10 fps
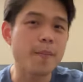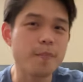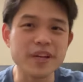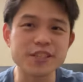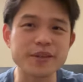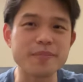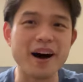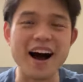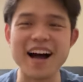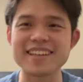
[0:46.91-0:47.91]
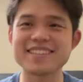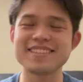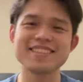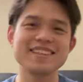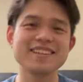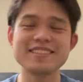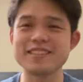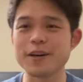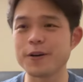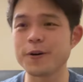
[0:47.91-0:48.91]
mystery box.
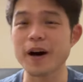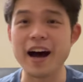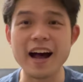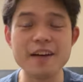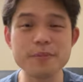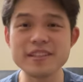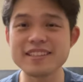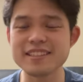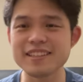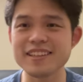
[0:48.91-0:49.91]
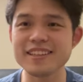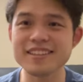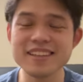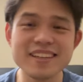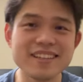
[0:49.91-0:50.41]
So I have been seeing